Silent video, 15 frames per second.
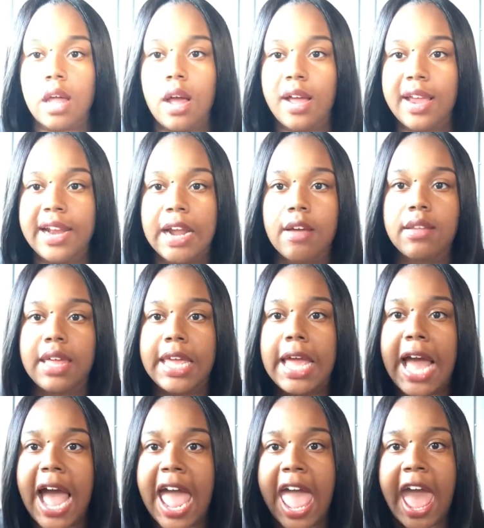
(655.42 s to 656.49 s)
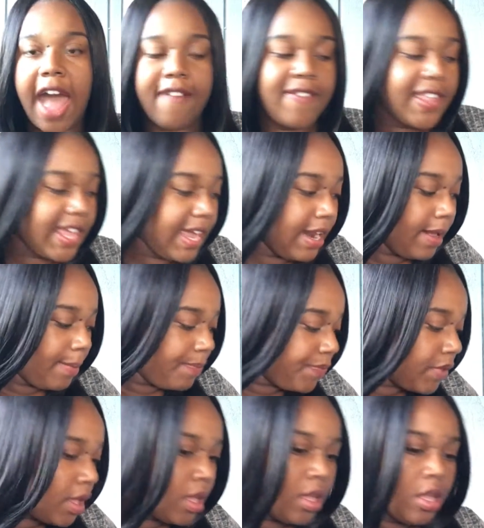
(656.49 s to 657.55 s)
long, and I was like, I have to get them.
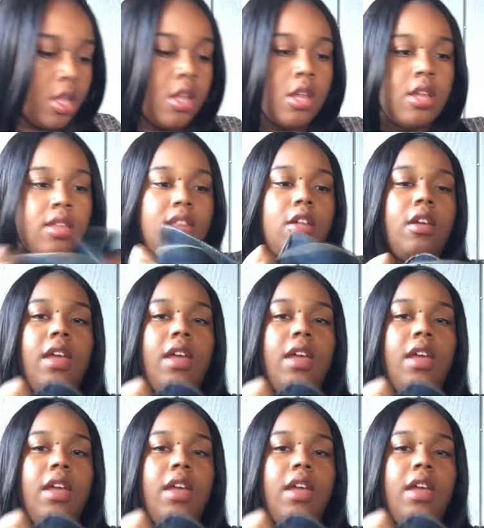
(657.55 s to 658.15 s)
So